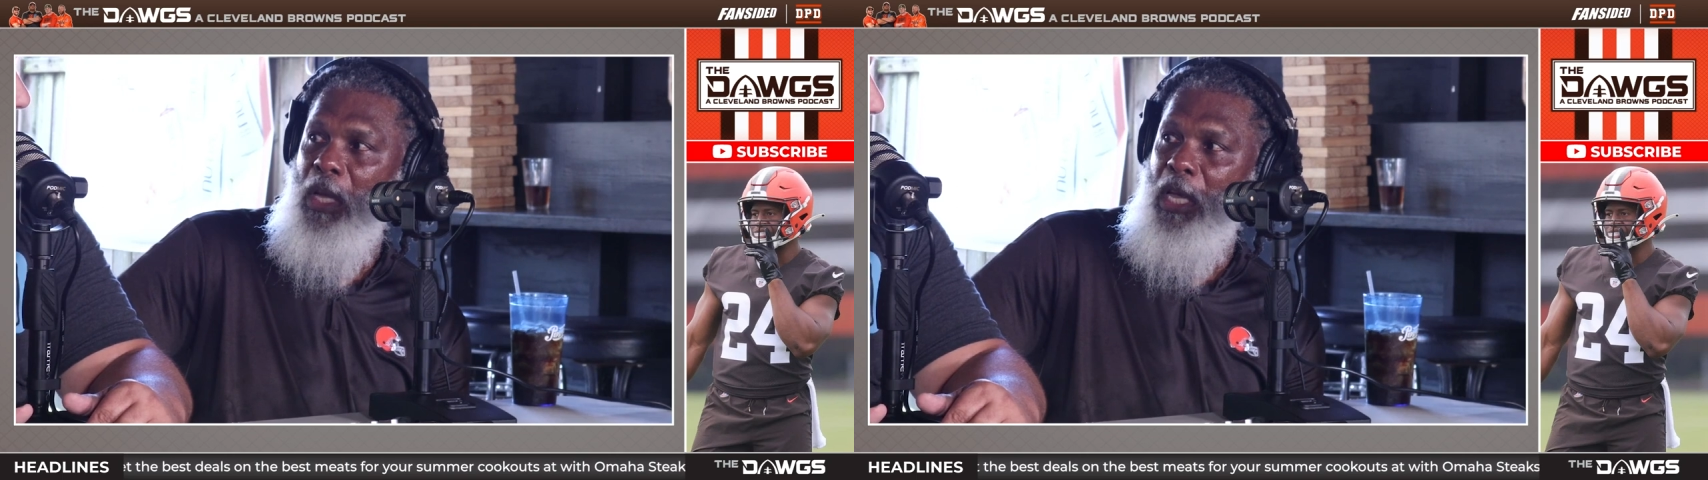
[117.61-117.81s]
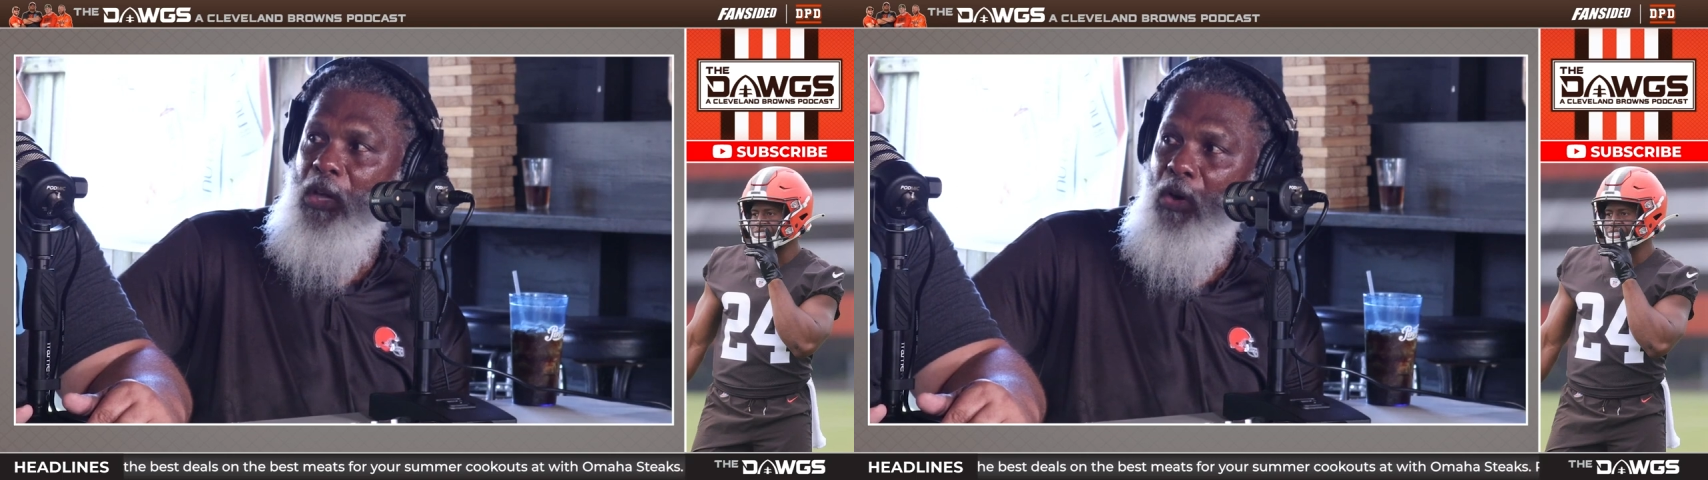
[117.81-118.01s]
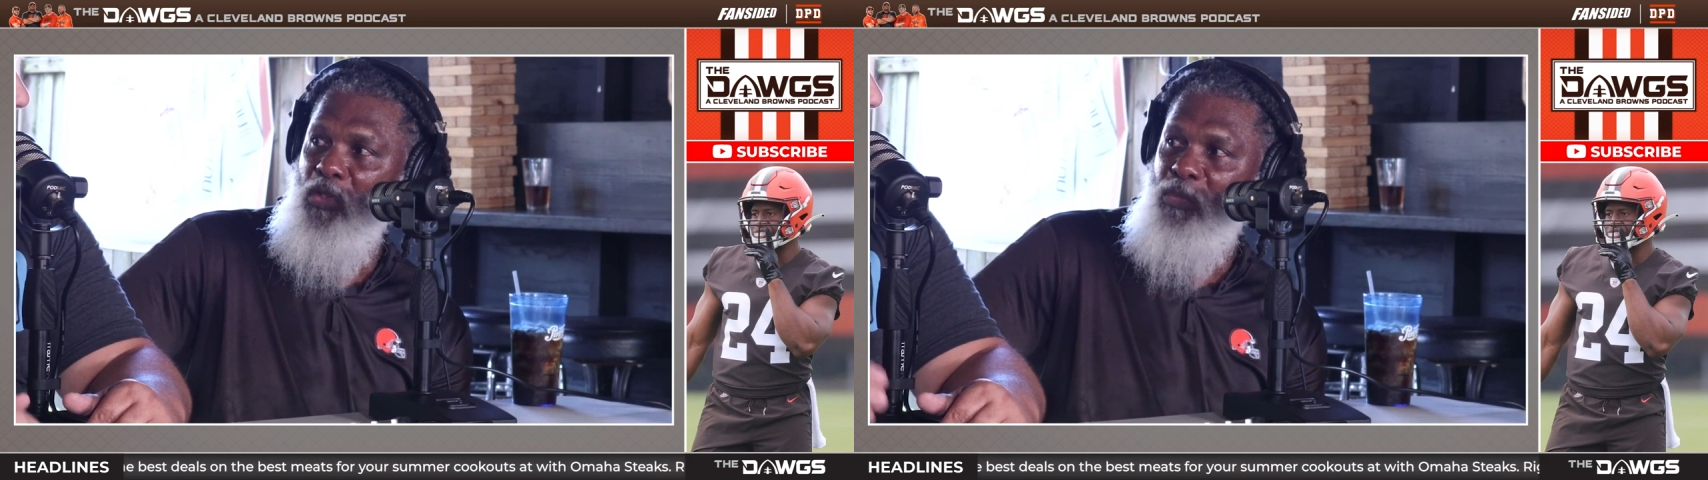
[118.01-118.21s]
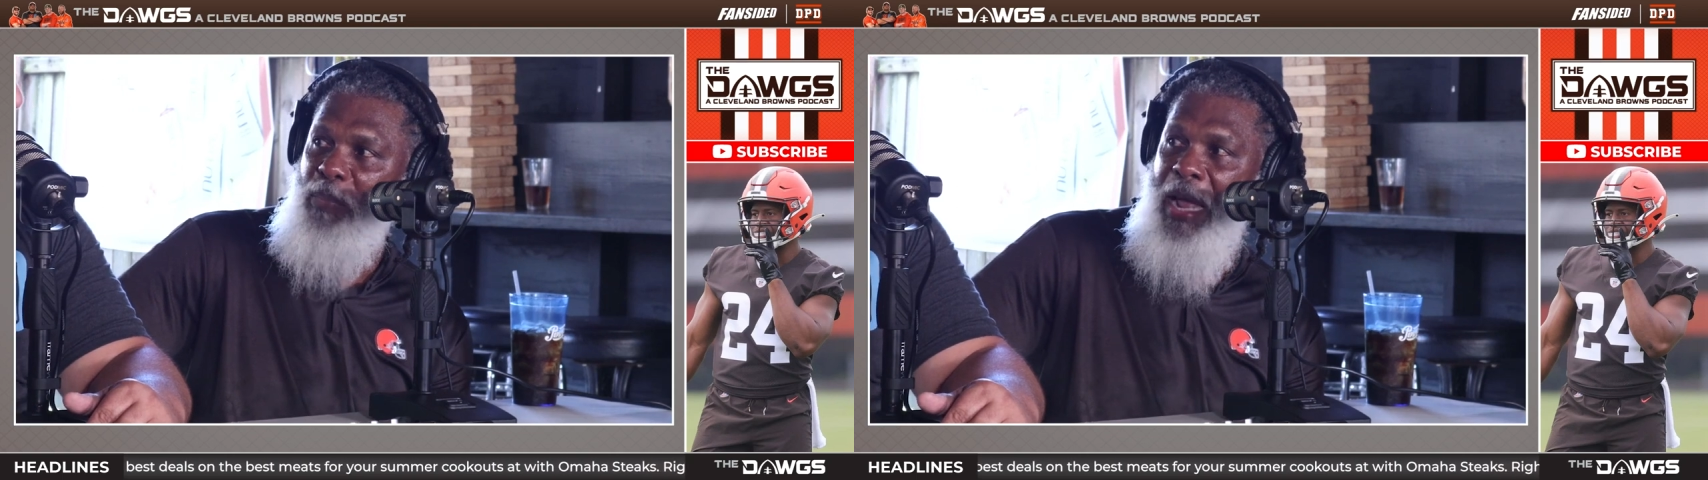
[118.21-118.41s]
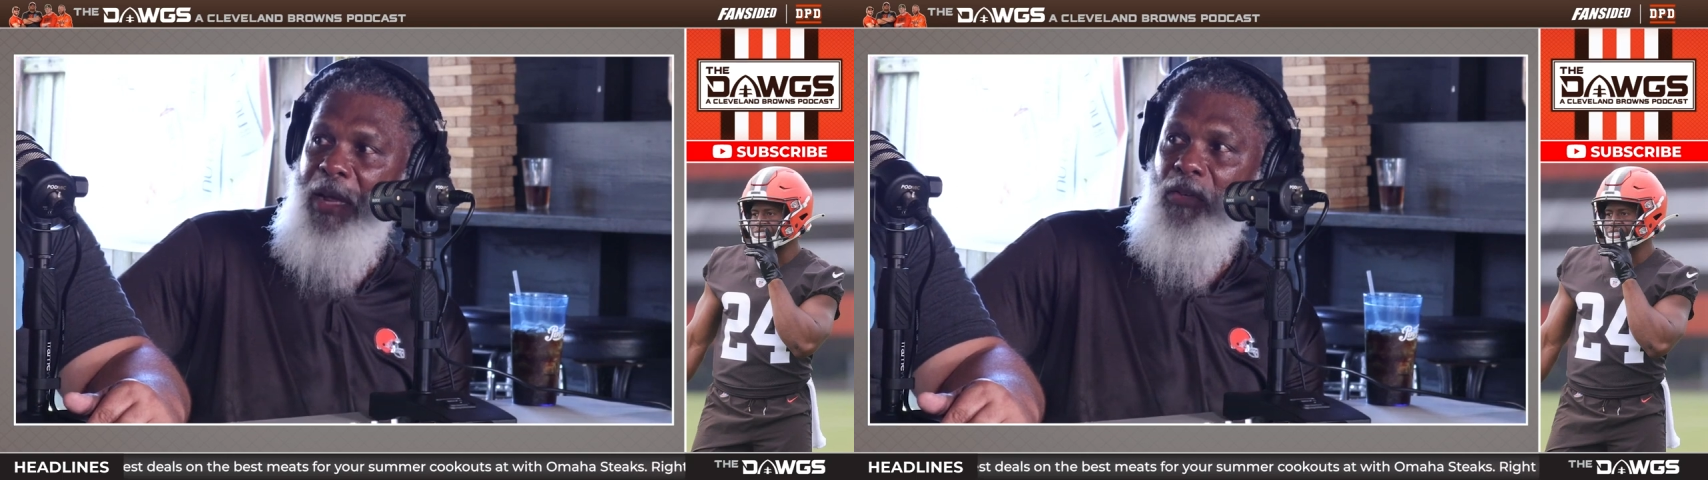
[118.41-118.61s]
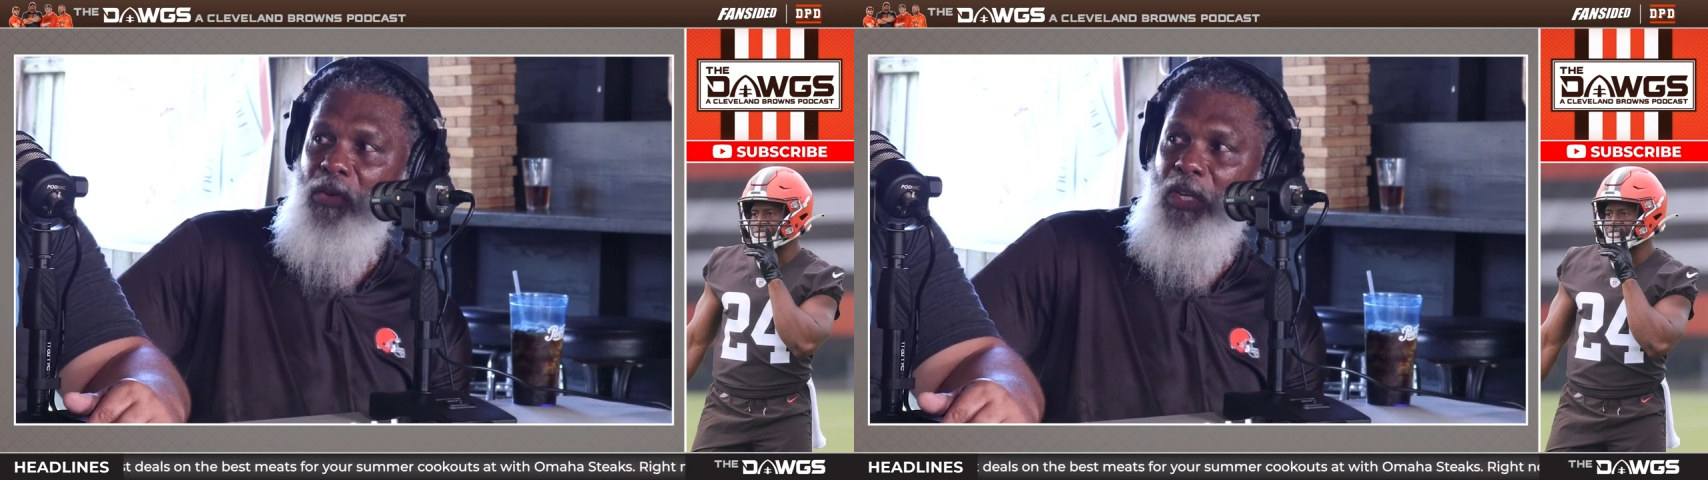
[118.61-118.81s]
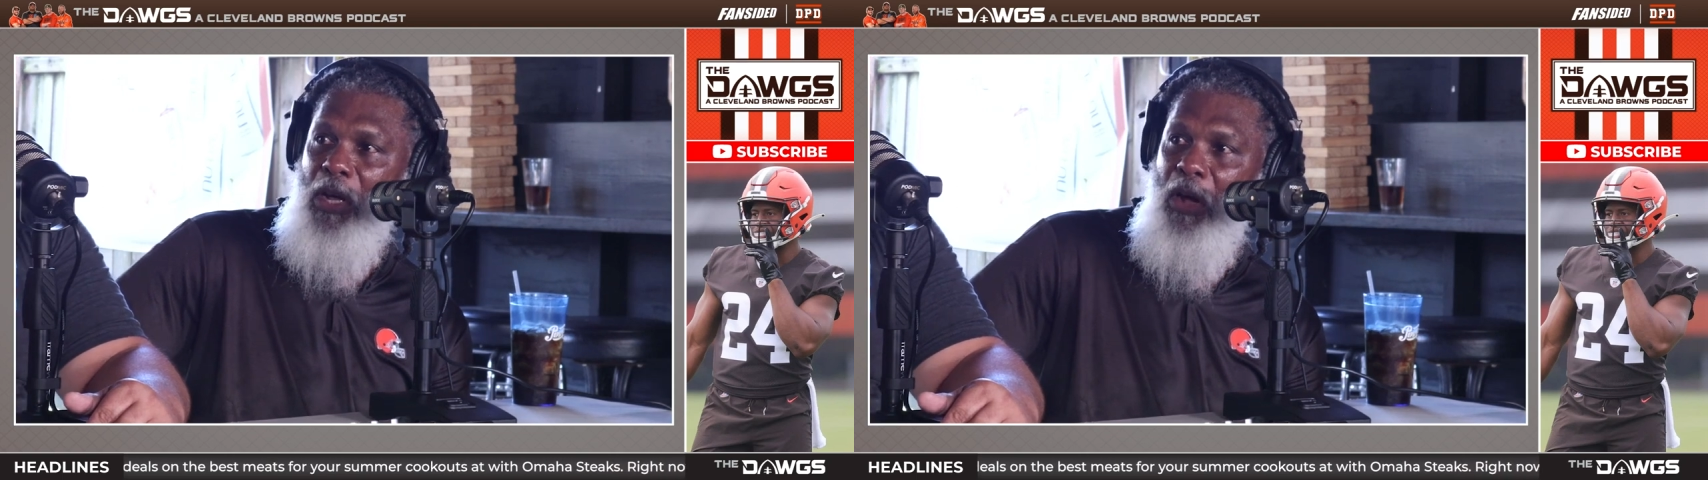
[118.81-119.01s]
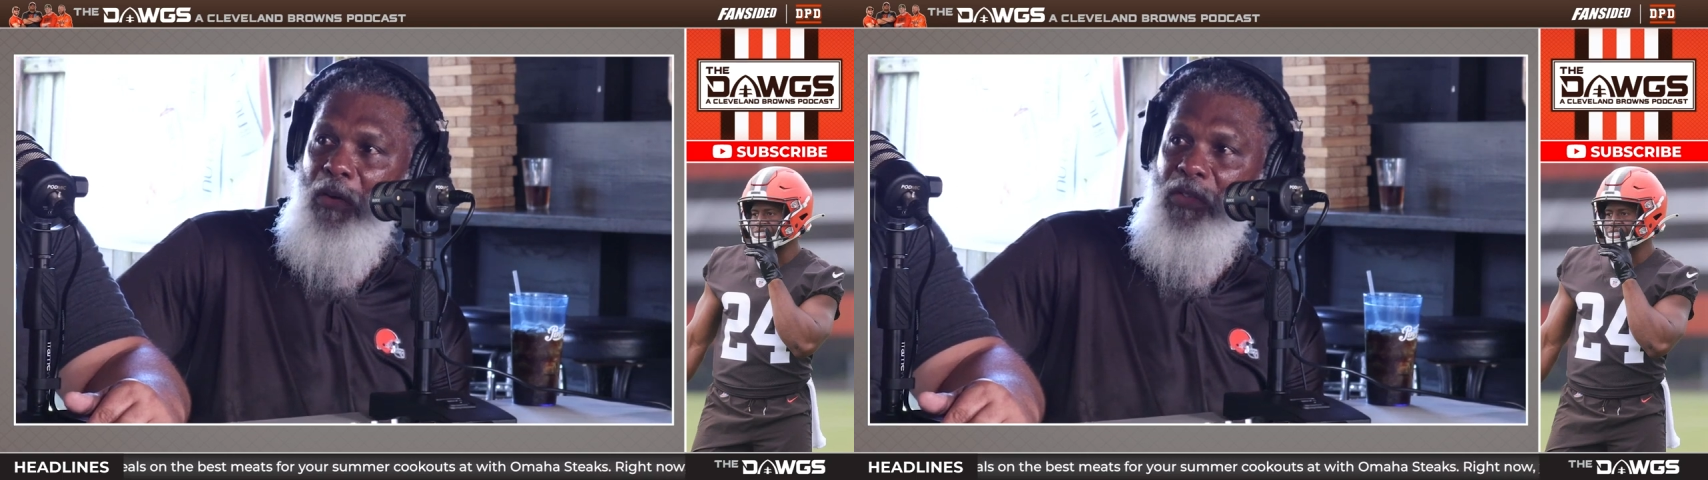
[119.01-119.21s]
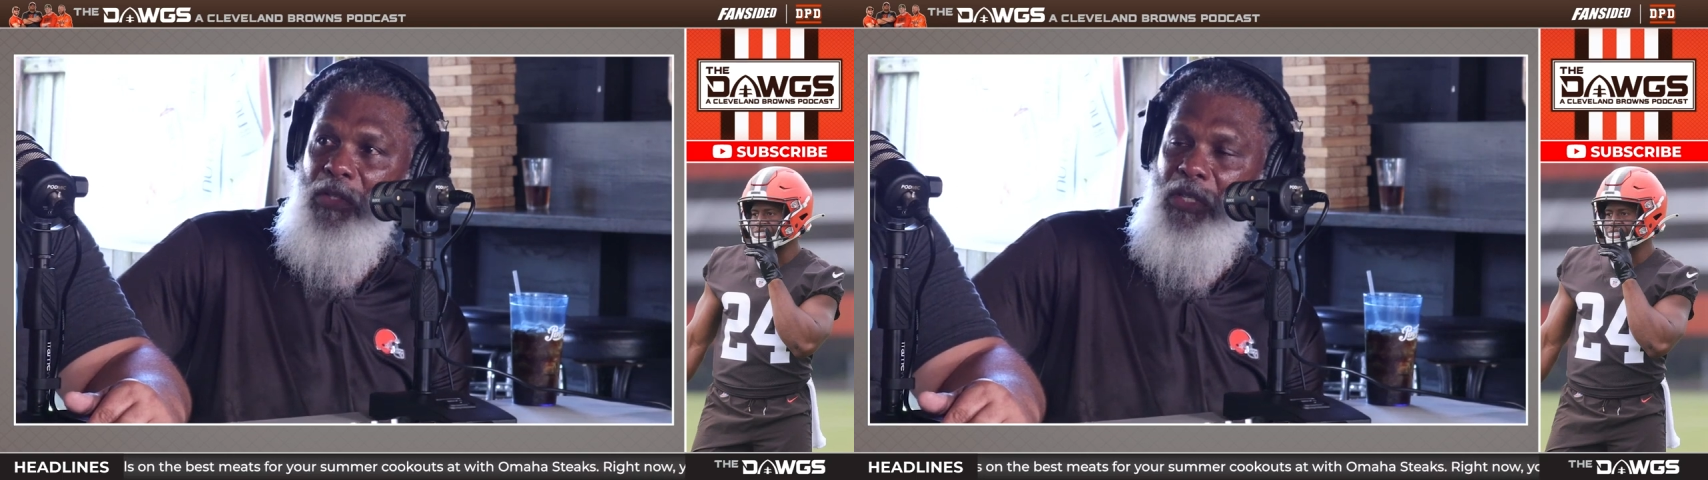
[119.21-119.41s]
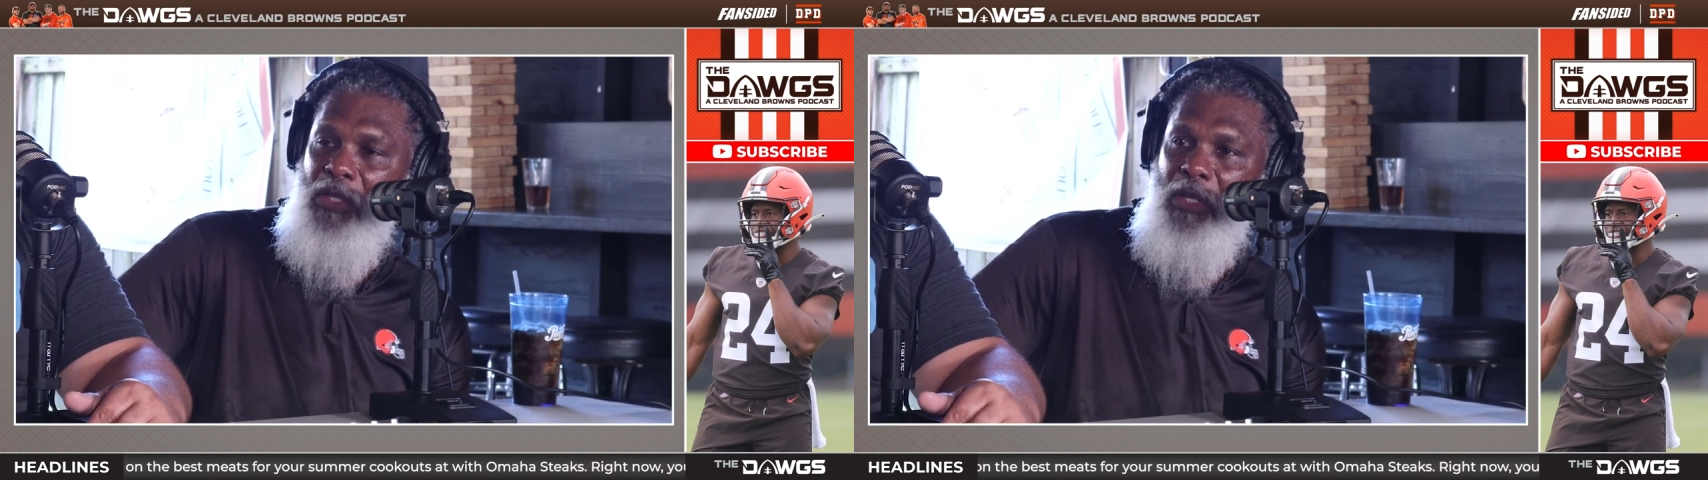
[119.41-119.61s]
He goes back during the off
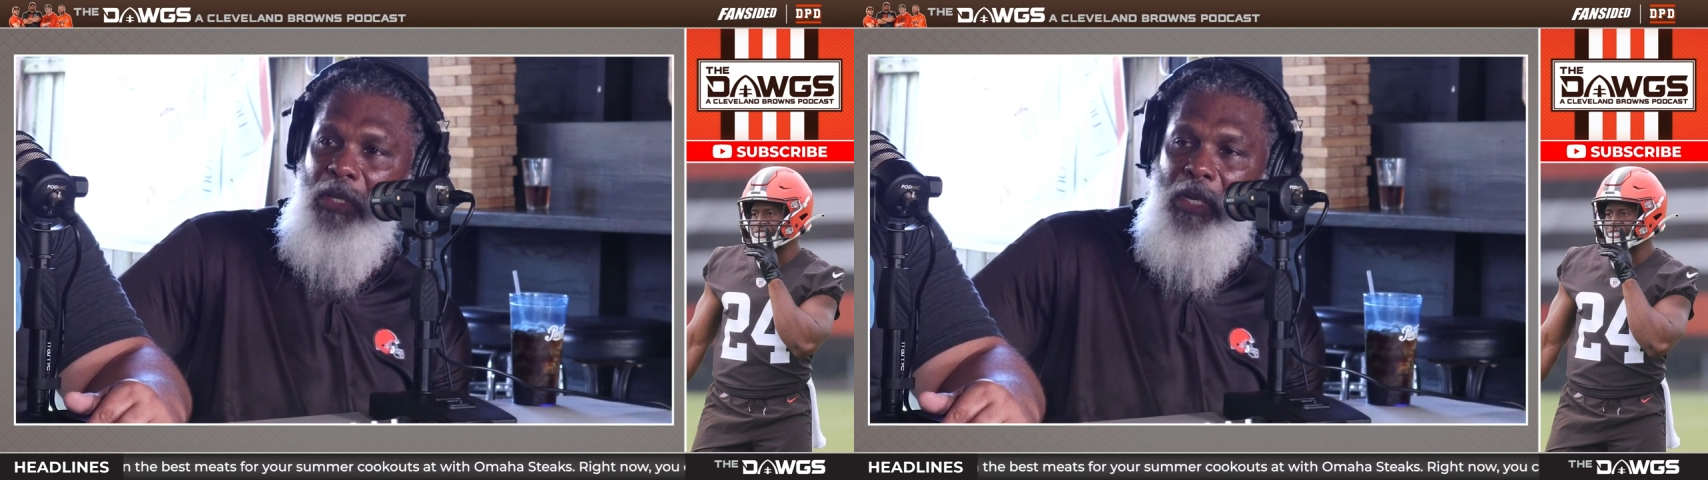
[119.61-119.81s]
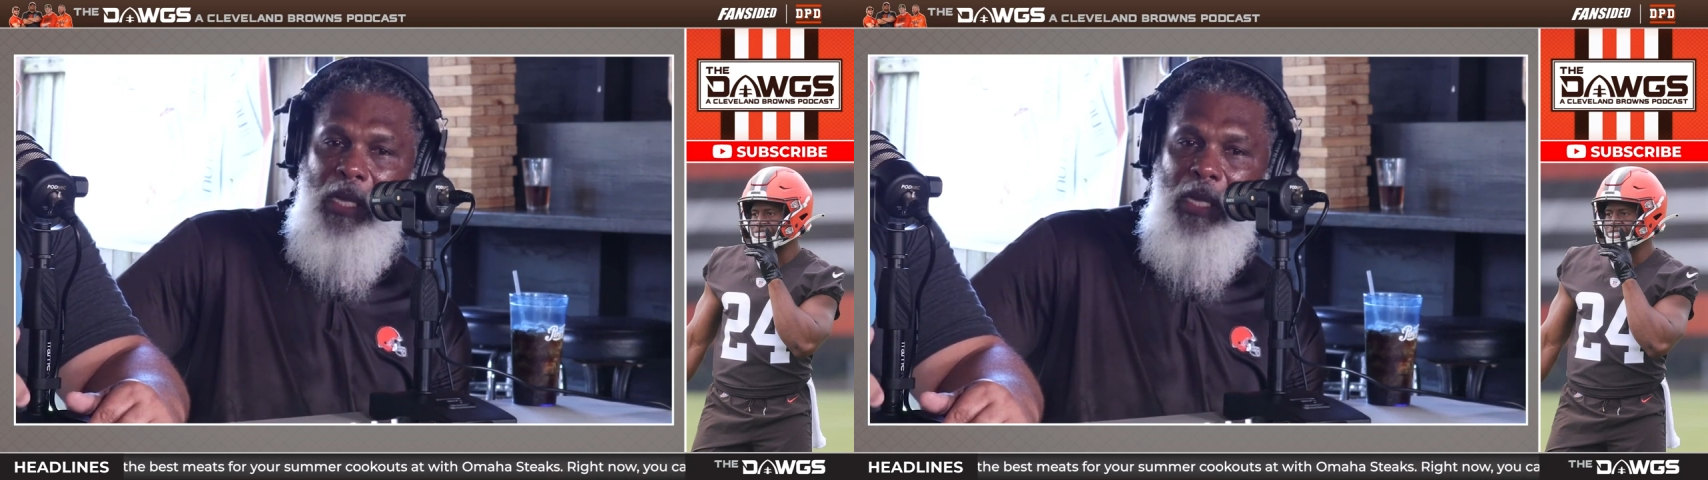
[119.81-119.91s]
season